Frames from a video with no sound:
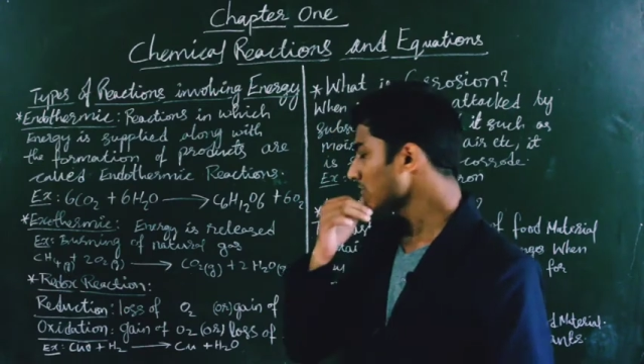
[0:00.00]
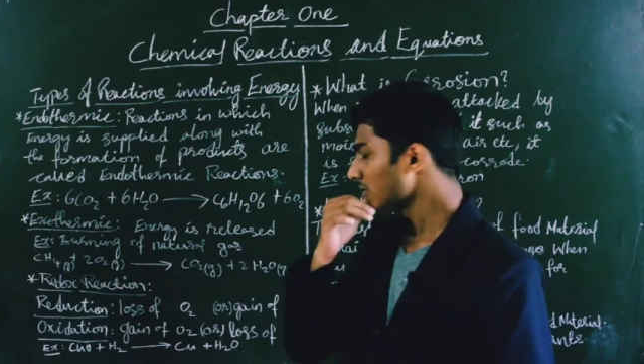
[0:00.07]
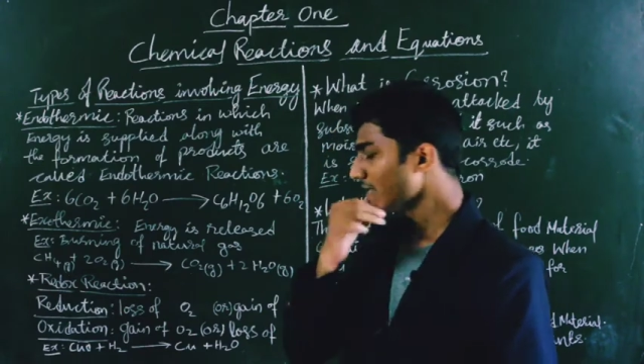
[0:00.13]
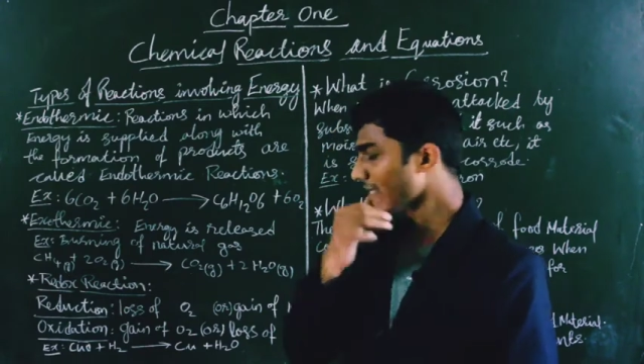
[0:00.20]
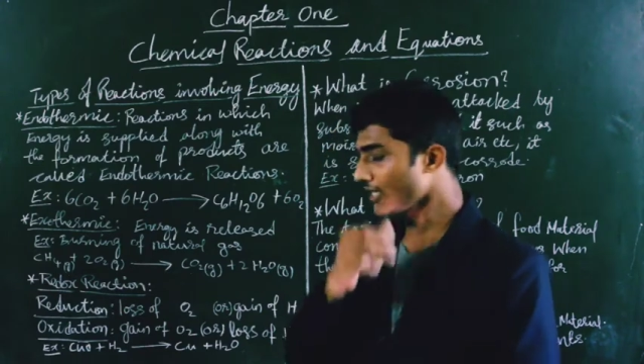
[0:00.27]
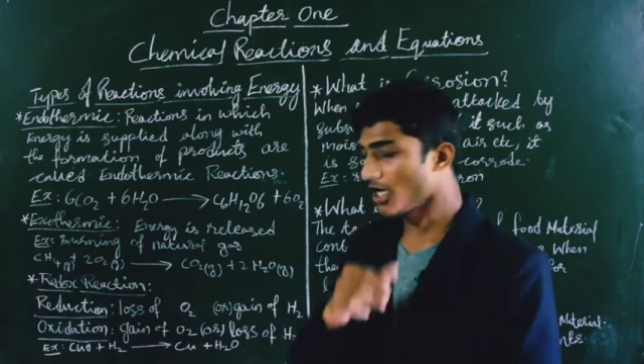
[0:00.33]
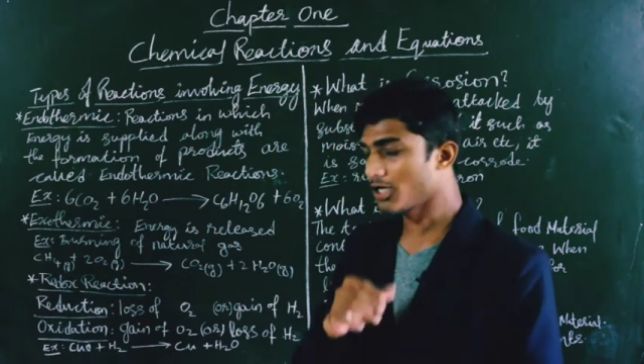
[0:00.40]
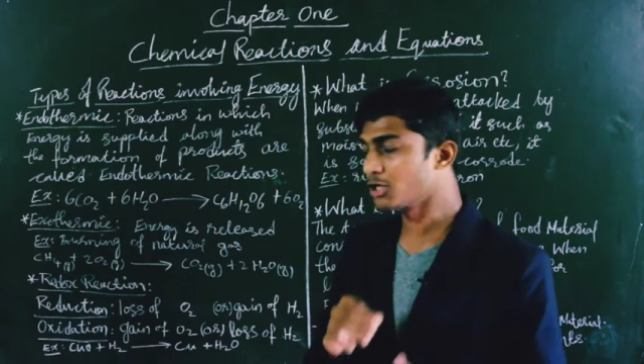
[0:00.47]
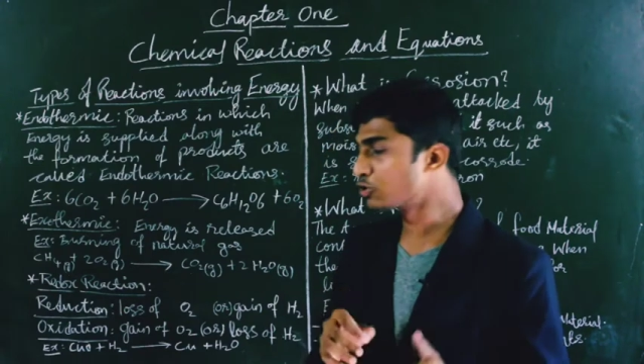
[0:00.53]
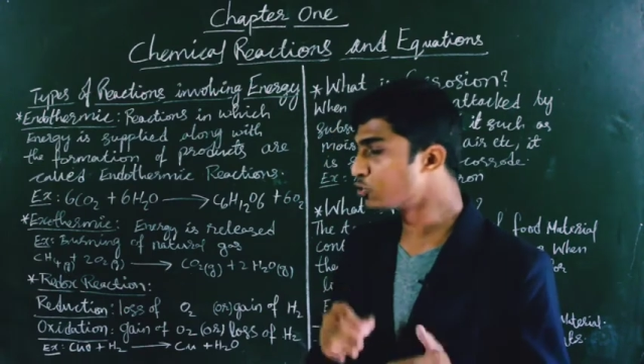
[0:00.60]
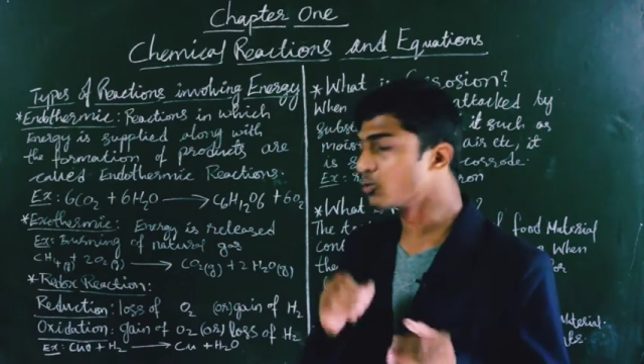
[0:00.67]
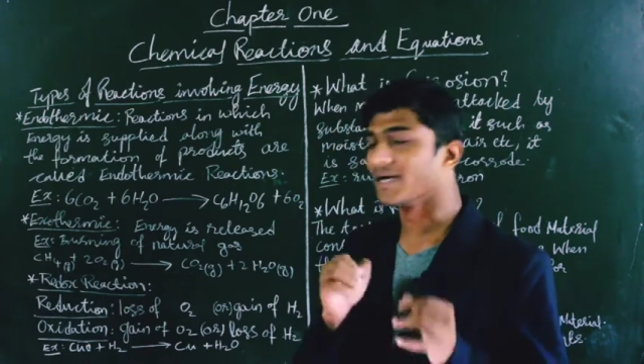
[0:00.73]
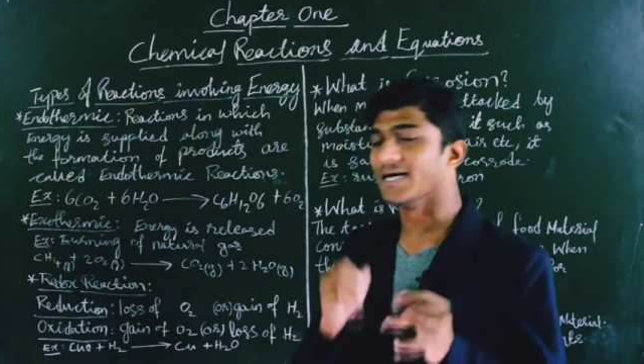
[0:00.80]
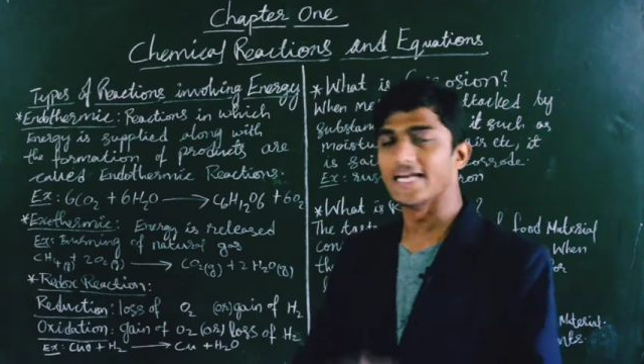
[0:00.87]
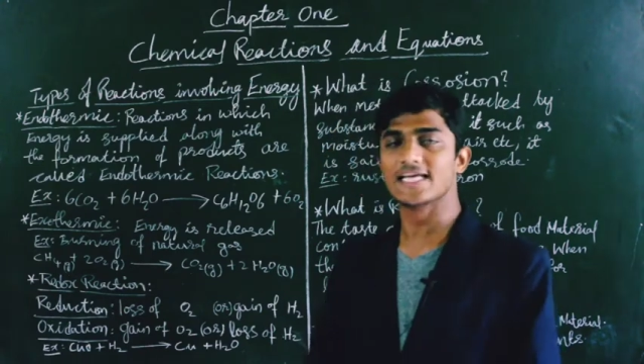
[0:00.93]
in order to
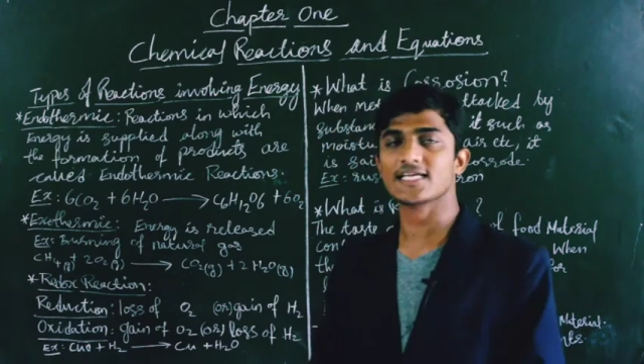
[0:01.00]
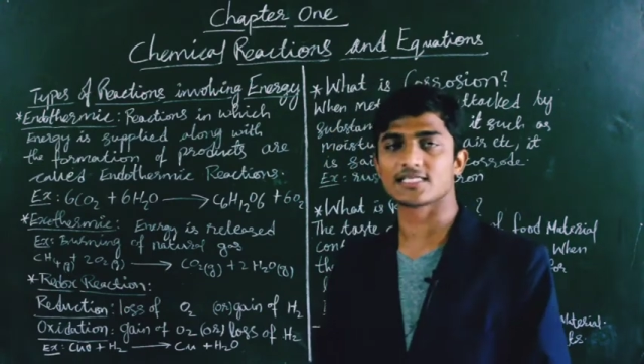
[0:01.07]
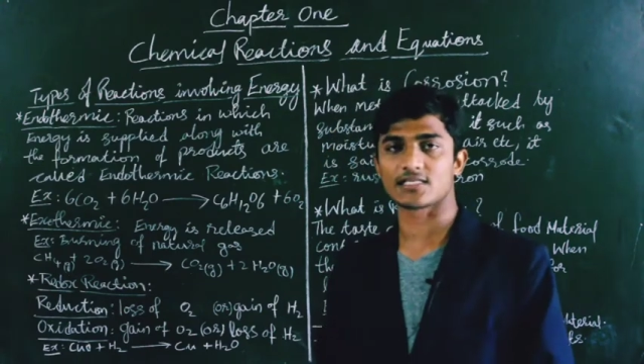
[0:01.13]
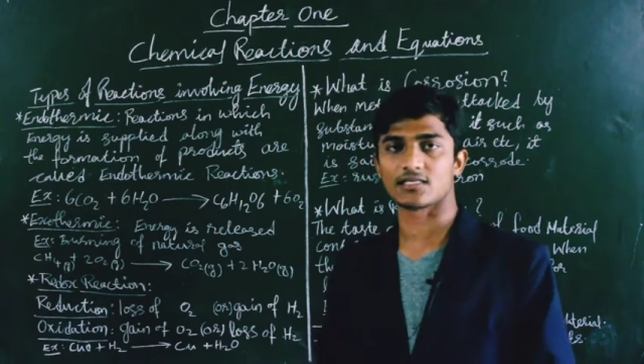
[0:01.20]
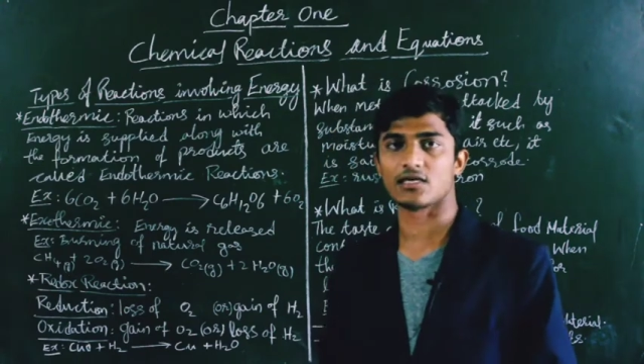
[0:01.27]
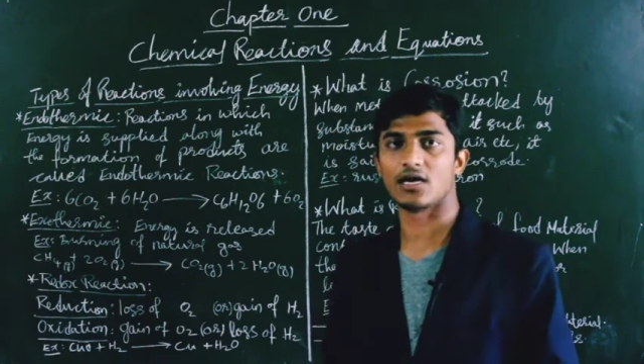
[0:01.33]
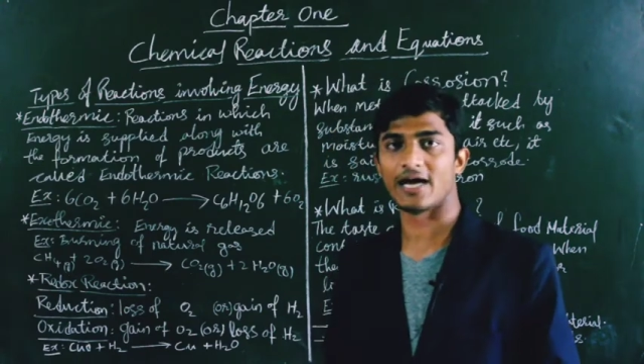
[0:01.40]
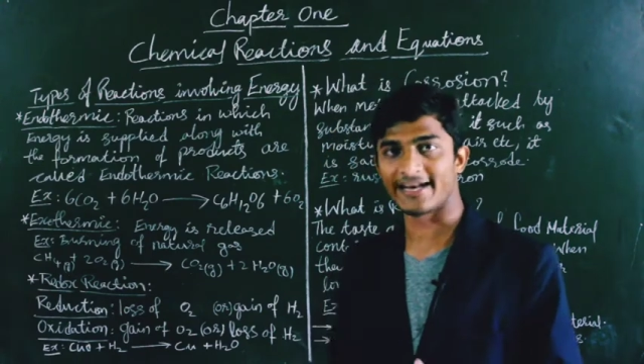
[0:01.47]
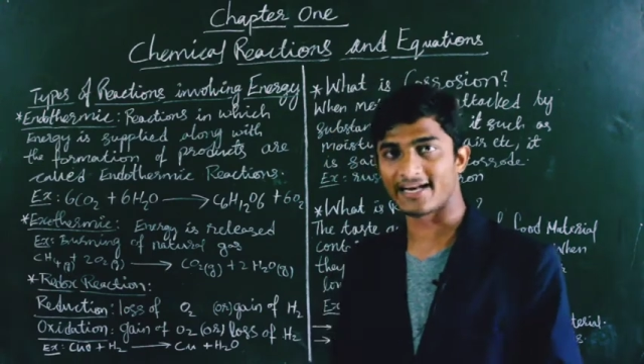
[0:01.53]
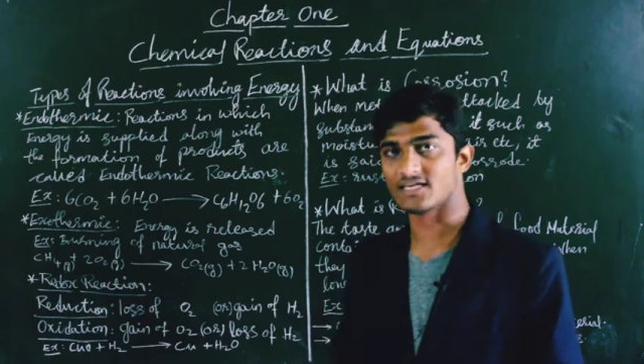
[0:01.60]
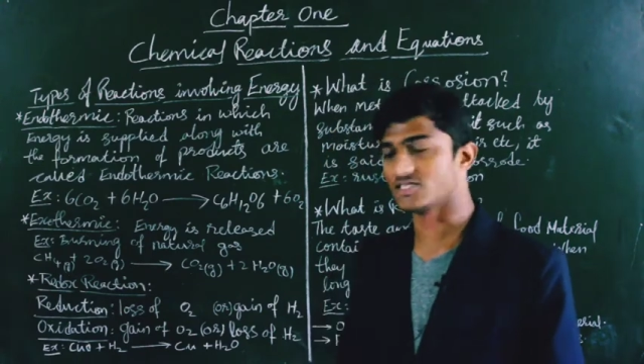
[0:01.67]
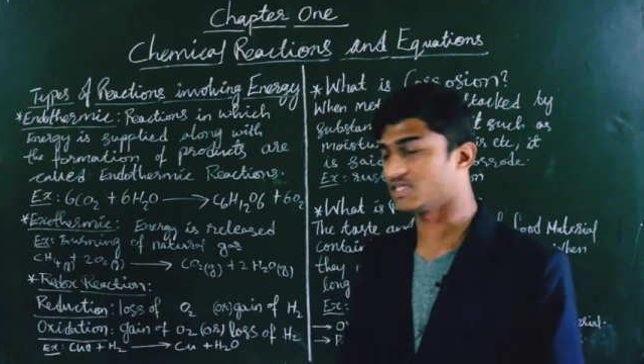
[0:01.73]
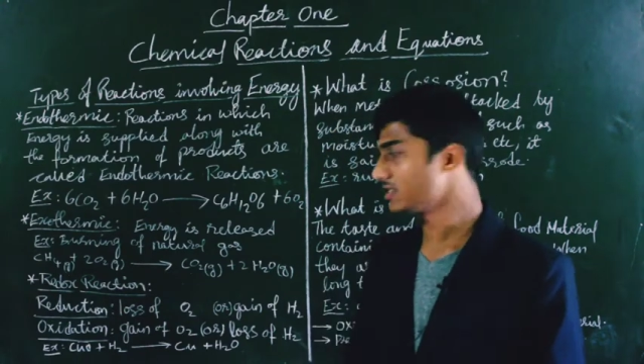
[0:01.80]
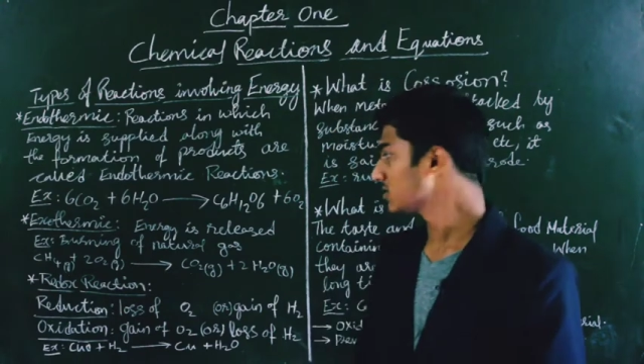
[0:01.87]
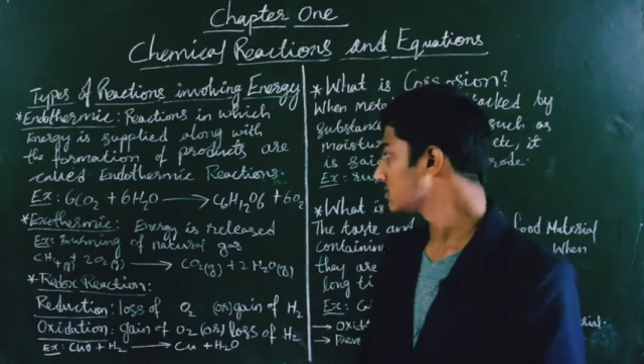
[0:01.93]
release energy.